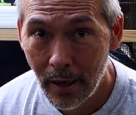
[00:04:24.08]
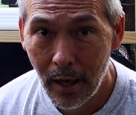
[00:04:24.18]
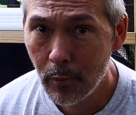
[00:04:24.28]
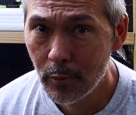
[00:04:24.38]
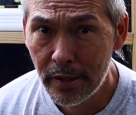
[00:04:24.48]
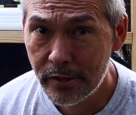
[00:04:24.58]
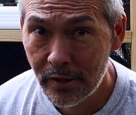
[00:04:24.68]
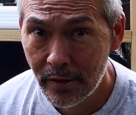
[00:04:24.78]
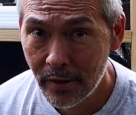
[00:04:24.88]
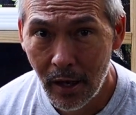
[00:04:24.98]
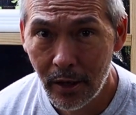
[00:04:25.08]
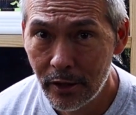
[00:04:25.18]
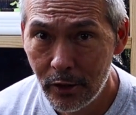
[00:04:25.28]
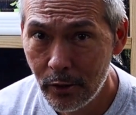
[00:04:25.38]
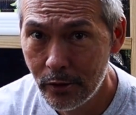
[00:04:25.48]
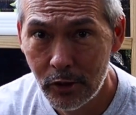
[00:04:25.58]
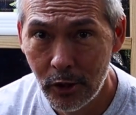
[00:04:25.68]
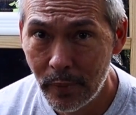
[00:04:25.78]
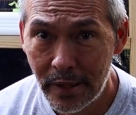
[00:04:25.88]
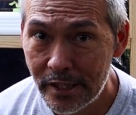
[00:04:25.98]
I'm lazy. I'm going to do the
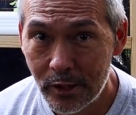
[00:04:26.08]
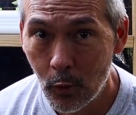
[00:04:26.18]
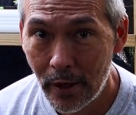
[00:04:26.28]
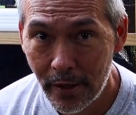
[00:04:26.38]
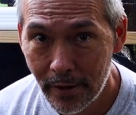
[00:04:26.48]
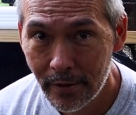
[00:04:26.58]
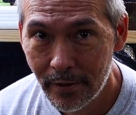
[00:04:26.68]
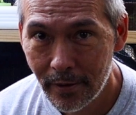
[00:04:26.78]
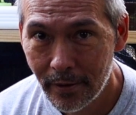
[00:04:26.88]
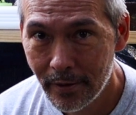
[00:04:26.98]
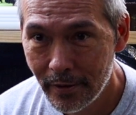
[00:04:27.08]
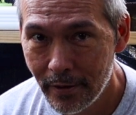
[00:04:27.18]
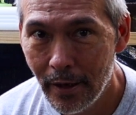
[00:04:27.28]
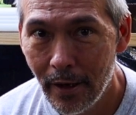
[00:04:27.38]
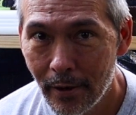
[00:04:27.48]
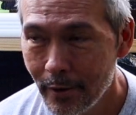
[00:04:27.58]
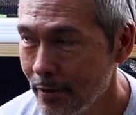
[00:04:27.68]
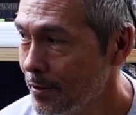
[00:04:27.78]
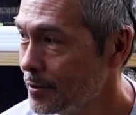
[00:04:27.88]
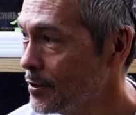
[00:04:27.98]
cheap and easy way. Okay,
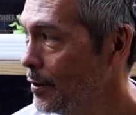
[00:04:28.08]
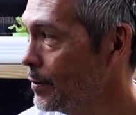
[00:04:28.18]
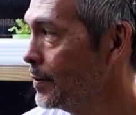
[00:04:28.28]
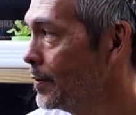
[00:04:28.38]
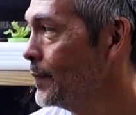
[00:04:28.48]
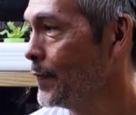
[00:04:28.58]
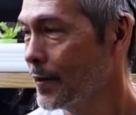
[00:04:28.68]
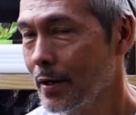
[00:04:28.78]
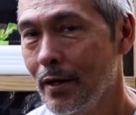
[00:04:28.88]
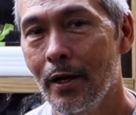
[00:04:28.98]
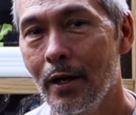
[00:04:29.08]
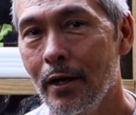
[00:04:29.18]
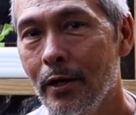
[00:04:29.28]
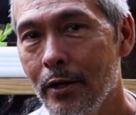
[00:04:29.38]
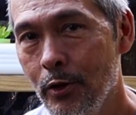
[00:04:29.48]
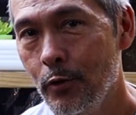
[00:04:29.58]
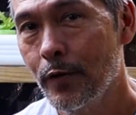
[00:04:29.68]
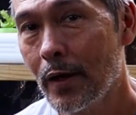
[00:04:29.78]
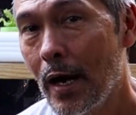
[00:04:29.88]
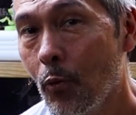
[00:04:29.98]
so you
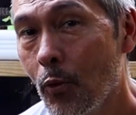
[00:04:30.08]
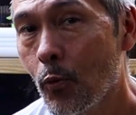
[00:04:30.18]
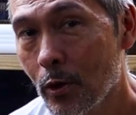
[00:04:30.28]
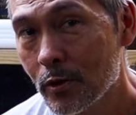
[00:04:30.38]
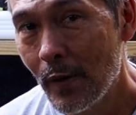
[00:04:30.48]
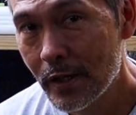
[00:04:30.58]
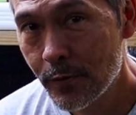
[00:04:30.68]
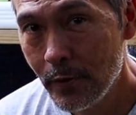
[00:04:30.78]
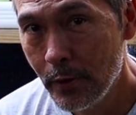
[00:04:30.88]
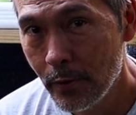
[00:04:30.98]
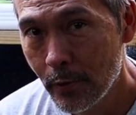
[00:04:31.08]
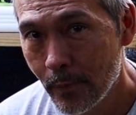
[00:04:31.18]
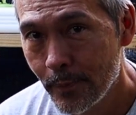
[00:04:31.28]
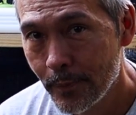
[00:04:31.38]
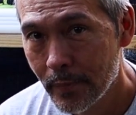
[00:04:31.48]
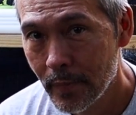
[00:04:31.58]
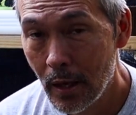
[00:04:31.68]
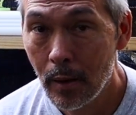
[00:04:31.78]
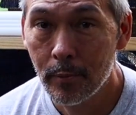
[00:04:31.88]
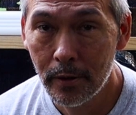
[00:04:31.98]
figure out what works best for you.
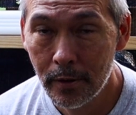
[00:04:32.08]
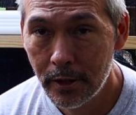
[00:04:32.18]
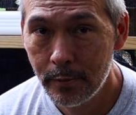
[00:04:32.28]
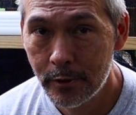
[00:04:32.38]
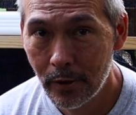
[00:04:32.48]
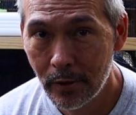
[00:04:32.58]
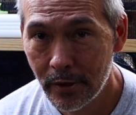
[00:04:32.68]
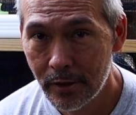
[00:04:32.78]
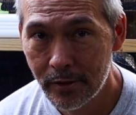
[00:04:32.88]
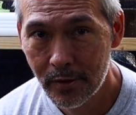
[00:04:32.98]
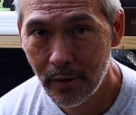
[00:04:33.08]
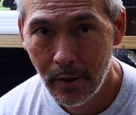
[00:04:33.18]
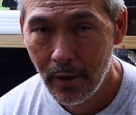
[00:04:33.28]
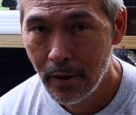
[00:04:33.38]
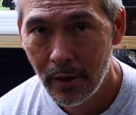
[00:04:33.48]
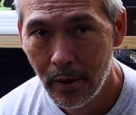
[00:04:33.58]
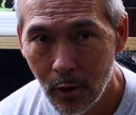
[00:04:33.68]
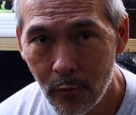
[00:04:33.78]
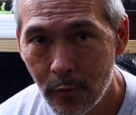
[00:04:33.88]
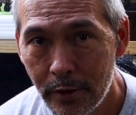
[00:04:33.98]
I'm going to keep sharing this and
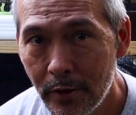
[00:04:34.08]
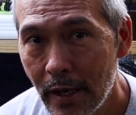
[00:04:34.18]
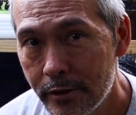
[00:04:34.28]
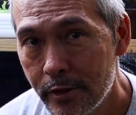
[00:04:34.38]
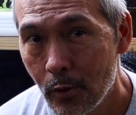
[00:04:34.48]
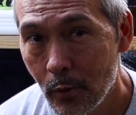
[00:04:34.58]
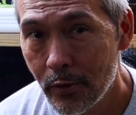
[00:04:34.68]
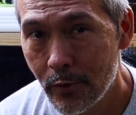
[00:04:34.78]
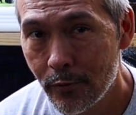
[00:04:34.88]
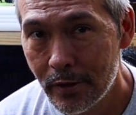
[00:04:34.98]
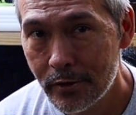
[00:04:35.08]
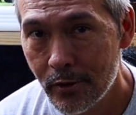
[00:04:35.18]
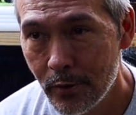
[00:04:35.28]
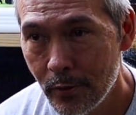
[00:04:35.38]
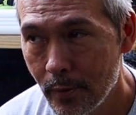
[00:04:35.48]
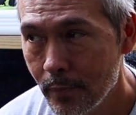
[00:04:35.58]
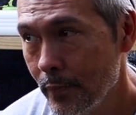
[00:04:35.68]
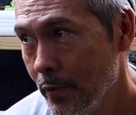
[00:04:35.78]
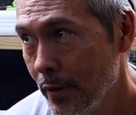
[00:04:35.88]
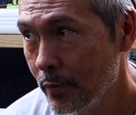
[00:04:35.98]
hopefully you guys share it with your friends too.
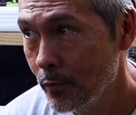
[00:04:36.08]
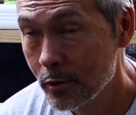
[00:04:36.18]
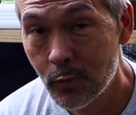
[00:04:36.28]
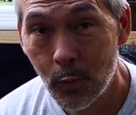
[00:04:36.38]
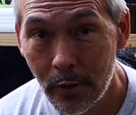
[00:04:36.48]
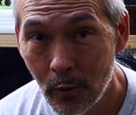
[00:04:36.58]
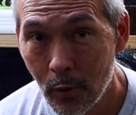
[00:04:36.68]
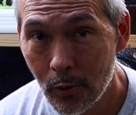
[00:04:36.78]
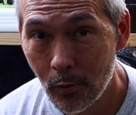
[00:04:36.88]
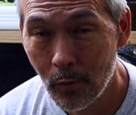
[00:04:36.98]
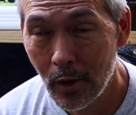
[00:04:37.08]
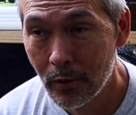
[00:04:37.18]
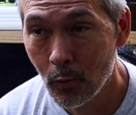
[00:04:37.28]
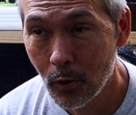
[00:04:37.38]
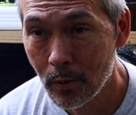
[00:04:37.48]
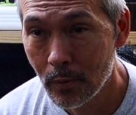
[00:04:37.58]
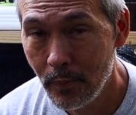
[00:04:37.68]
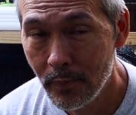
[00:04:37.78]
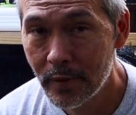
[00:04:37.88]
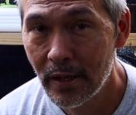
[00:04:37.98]
And we'll spread the word around the world,
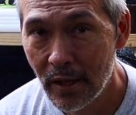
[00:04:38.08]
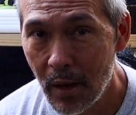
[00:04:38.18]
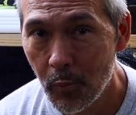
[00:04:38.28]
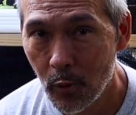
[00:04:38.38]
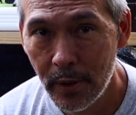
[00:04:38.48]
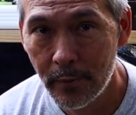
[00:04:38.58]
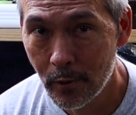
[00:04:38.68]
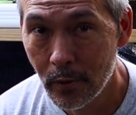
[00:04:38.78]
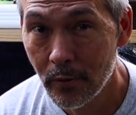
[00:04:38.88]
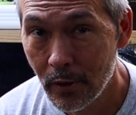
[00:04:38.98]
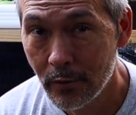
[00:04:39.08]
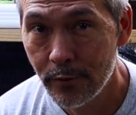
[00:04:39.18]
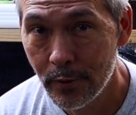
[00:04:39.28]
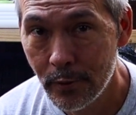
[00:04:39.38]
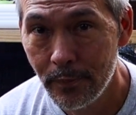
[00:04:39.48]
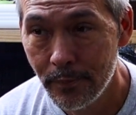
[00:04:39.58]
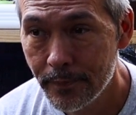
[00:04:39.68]
get a lot more people growing their own food.